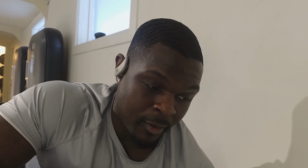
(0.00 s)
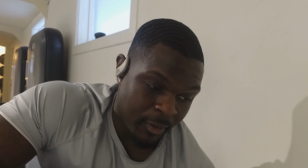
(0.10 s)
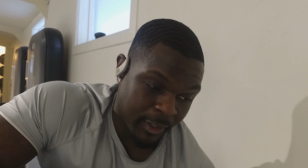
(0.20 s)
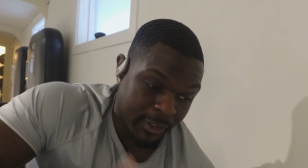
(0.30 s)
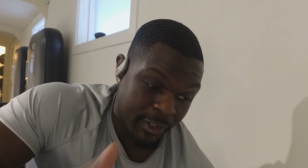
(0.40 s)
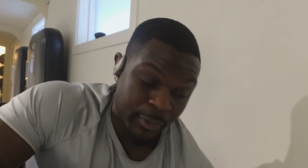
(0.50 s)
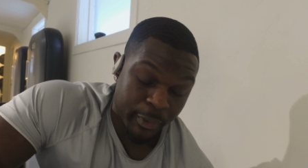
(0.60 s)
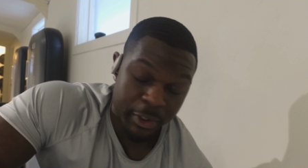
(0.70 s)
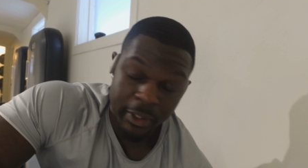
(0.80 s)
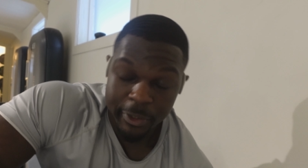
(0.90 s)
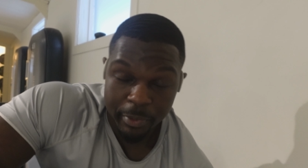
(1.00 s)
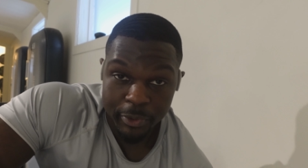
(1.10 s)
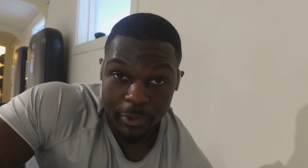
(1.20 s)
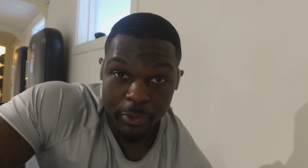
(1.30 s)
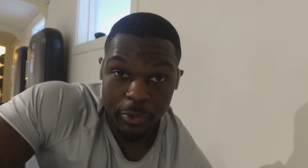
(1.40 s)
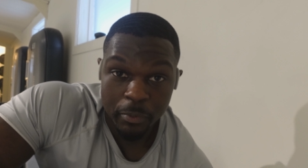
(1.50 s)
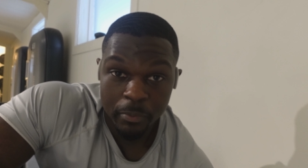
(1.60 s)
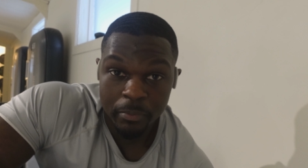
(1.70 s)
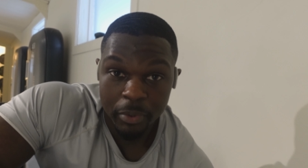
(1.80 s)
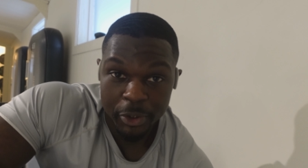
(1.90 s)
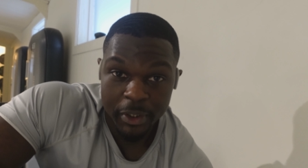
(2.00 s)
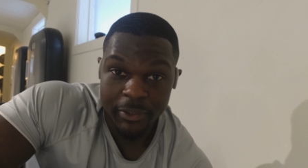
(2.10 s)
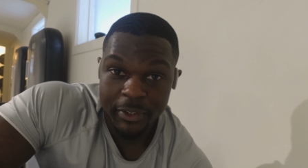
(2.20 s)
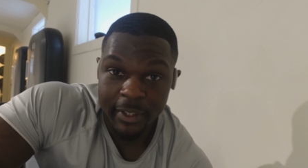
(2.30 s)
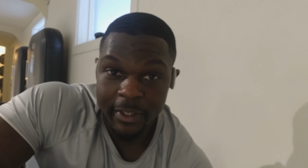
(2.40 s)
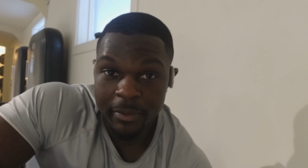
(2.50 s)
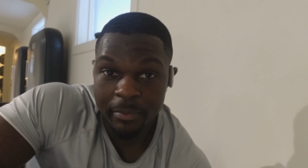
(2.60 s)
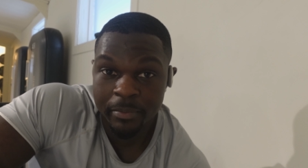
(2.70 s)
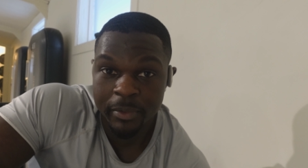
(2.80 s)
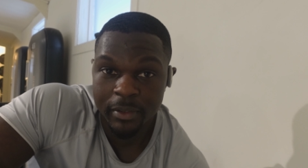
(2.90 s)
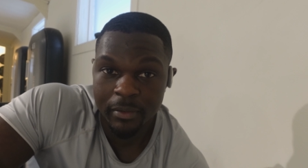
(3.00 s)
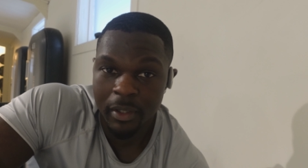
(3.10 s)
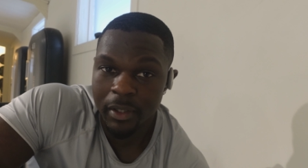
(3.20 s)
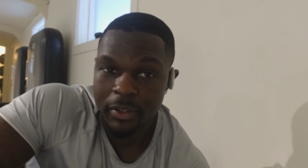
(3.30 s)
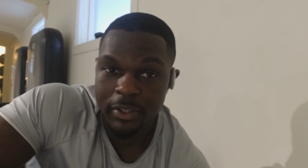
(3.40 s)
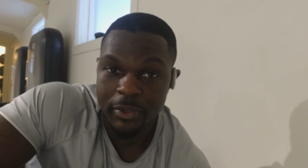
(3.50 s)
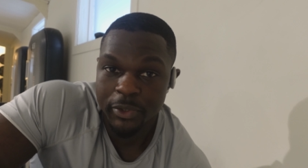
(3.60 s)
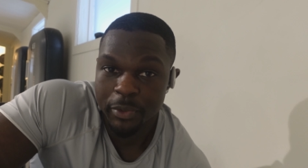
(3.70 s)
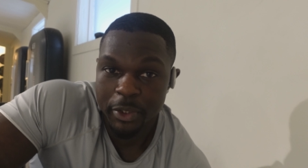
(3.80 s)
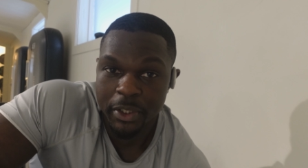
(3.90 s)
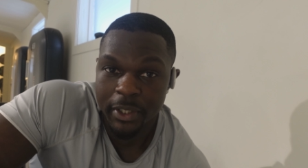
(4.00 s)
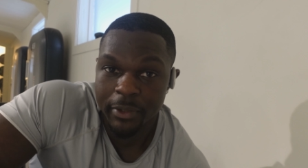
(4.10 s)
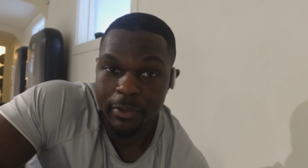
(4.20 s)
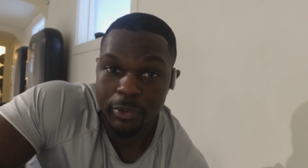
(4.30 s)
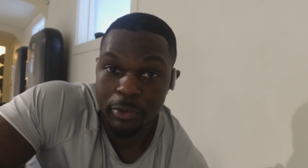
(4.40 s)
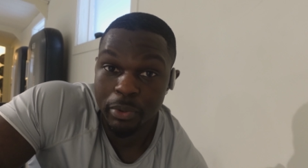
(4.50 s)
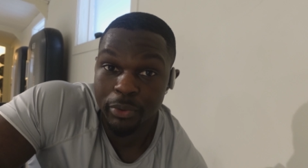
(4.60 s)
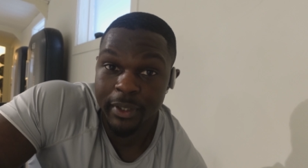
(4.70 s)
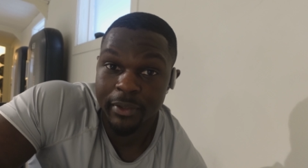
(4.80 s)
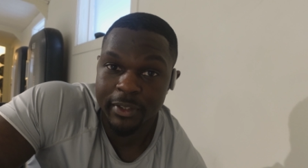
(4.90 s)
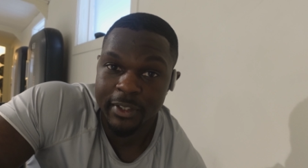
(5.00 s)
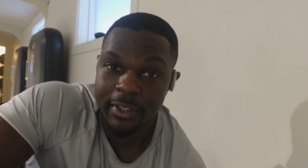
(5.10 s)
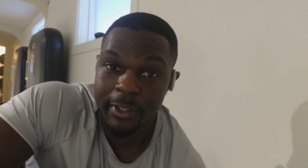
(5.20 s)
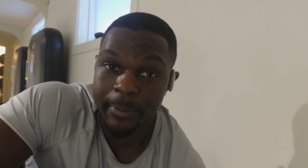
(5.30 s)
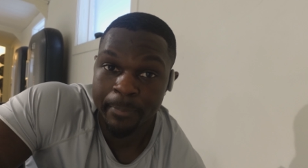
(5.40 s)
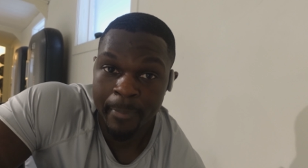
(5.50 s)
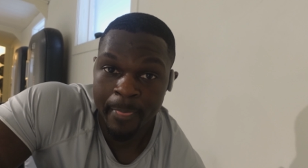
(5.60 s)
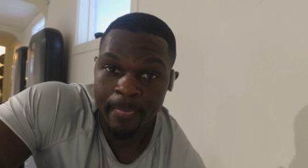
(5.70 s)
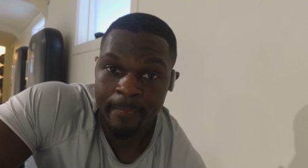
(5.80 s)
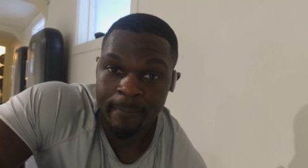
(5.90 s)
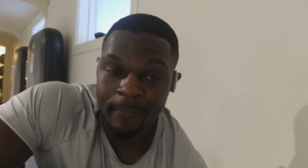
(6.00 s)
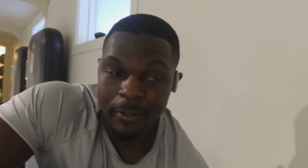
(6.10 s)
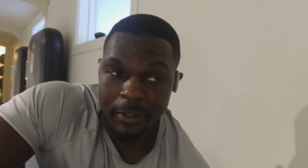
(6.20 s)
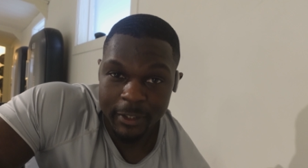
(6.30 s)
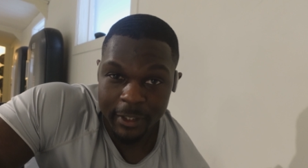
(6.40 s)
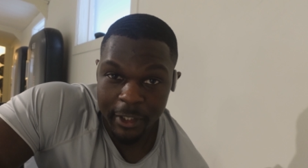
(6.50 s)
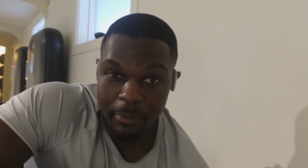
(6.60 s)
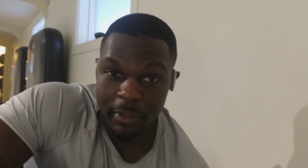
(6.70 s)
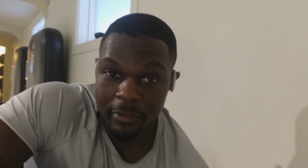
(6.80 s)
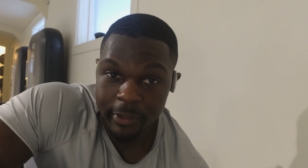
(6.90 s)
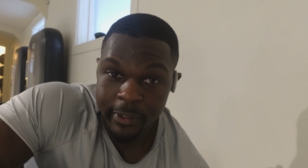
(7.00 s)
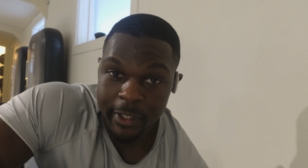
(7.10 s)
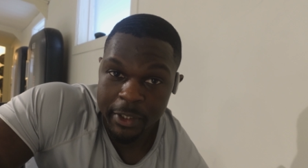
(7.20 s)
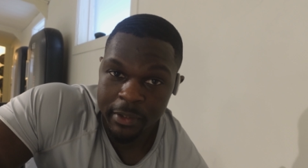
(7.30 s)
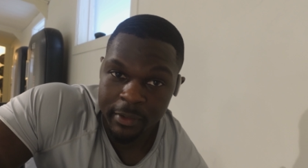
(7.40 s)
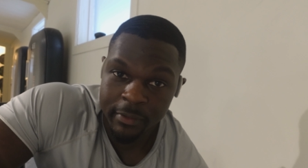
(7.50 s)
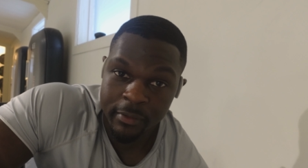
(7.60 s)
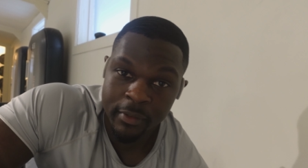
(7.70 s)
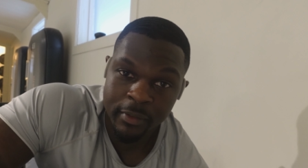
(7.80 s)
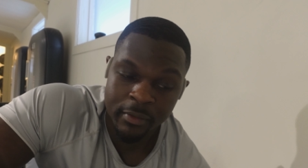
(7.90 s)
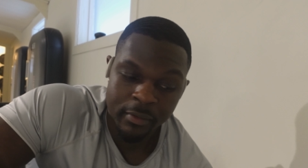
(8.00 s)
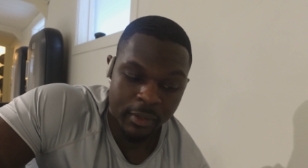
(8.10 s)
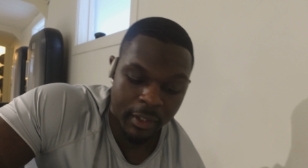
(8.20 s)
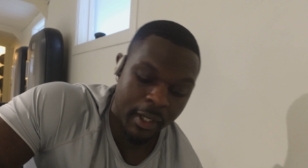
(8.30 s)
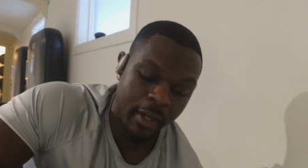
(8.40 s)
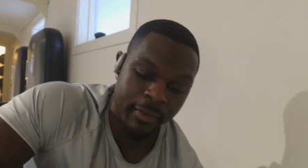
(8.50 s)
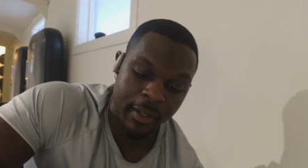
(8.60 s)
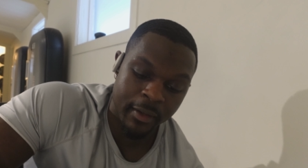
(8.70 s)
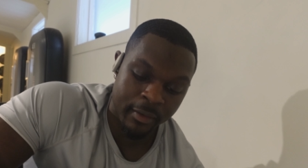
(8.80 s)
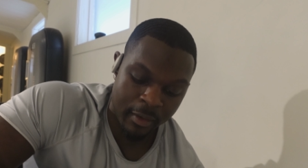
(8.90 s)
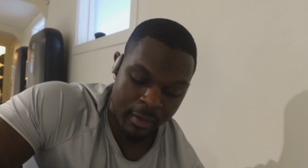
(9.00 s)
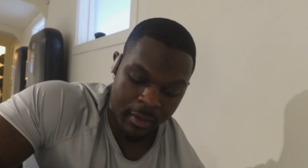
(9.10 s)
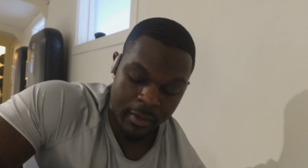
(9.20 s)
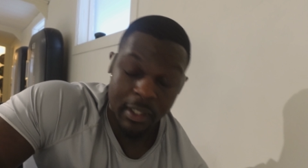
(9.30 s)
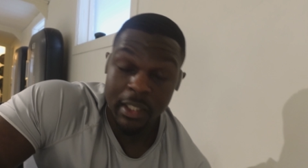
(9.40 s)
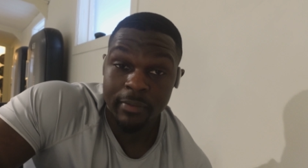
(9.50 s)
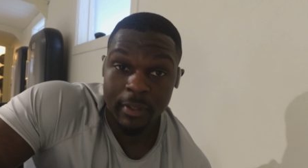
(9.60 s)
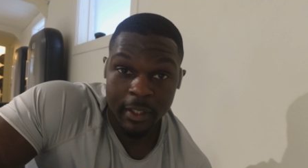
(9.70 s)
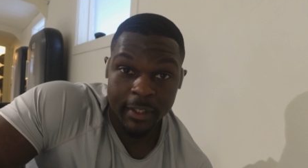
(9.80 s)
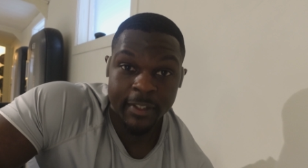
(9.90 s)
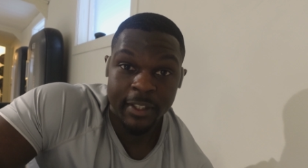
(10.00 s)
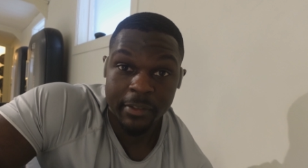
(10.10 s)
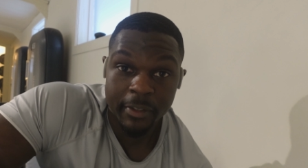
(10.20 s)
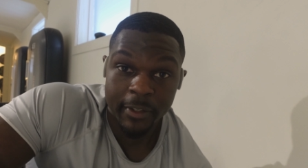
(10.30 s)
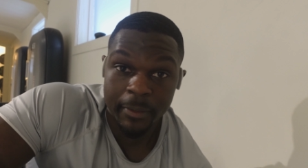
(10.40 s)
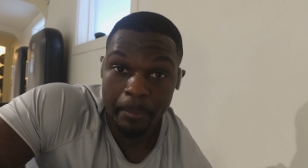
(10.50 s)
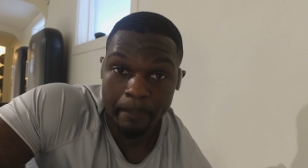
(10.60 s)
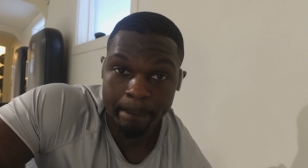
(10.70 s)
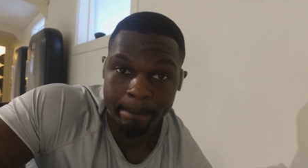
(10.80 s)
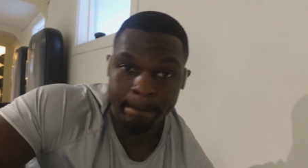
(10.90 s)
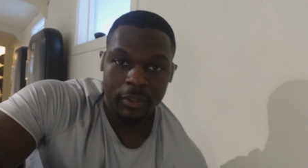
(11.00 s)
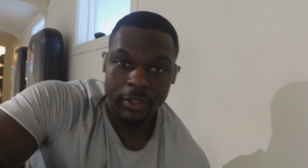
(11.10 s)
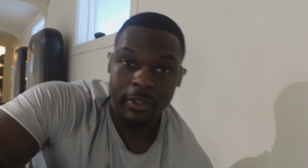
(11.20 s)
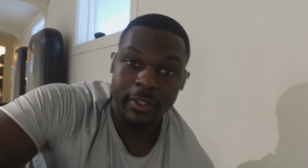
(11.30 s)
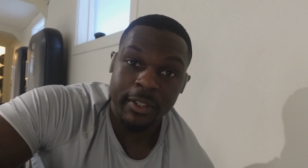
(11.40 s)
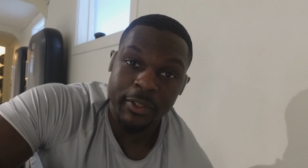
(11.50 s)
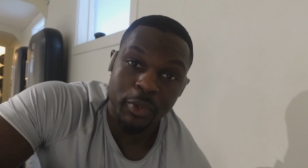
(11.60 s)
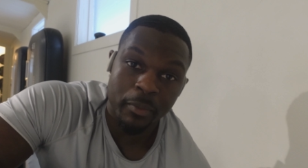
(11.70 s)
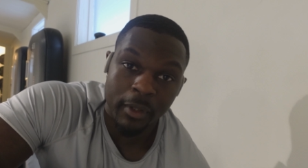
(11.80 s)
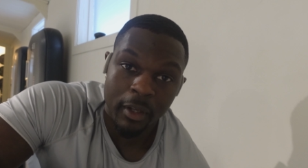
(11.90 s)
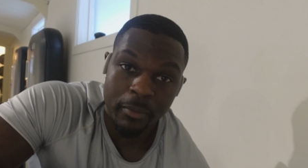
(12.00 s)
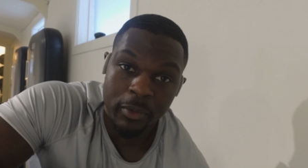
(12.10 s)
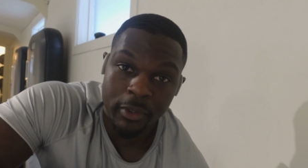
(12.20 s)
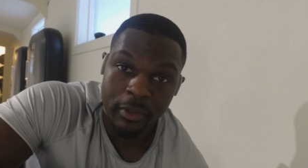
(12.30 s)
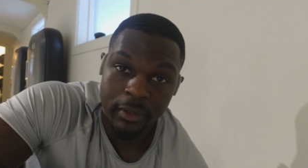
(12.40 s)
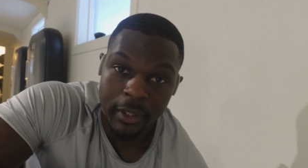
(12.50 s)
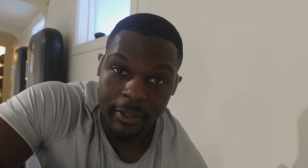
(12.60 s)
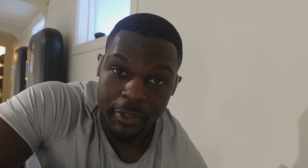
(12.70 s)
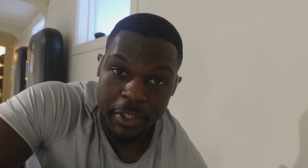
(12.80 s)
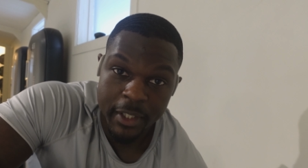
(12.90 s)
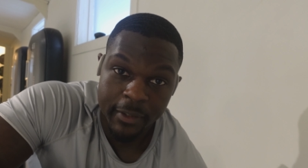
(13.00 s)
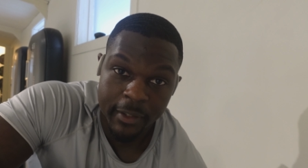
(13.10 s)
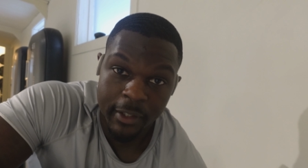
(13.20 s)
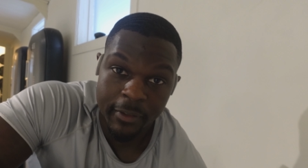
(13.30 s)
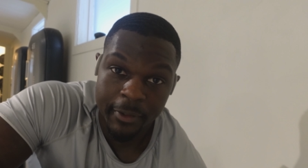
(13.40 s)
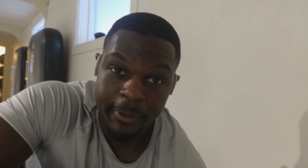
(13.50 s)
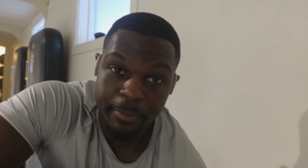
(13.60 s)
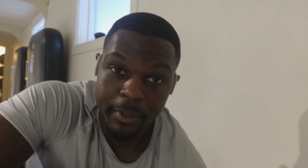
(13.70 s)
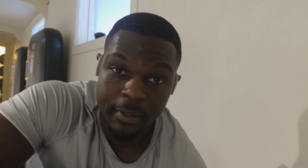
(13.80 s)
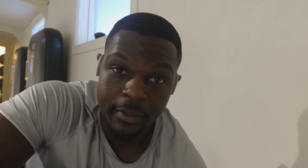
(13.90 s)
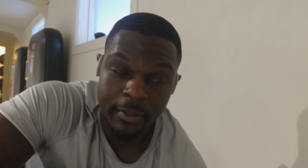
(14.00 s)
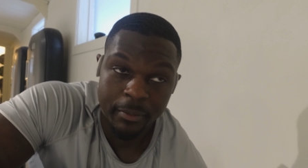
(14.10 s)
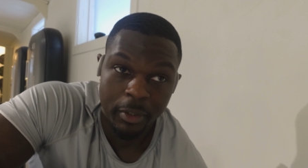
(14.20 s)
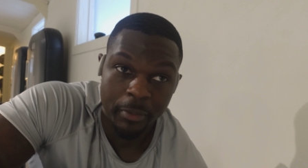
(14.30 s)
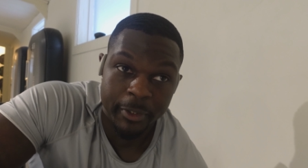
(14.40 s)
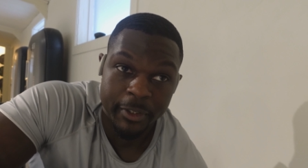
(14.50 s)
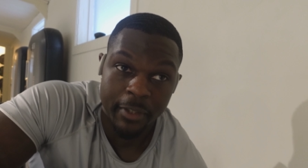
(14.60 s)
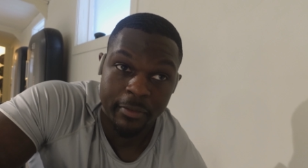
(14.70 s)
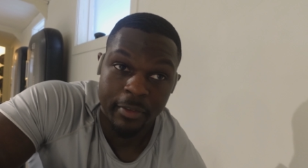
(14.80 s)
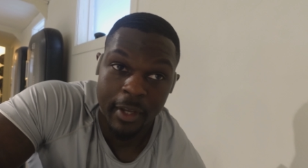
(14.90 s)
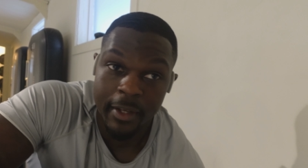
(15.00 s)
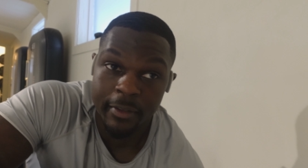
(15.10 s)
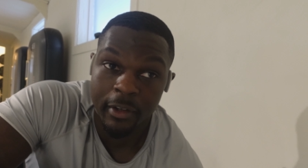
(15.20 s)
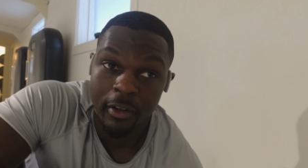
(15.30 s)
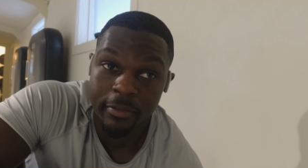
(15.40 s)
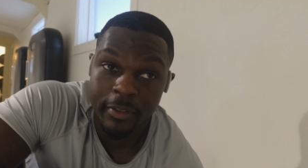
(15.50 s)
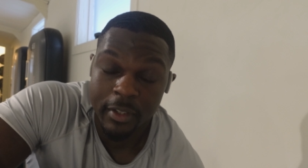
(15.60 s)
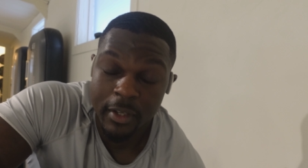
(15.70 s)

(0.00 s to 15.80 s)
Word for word: like I said, originally I was supposed to do push downs today. Just gonna switch that out and do pull downs instead just to get a bit of variation and yeah, have that evenness to everything. I was gonna say too, I'm a lot more energetic than I thought I'd be, probably because I've had coffee,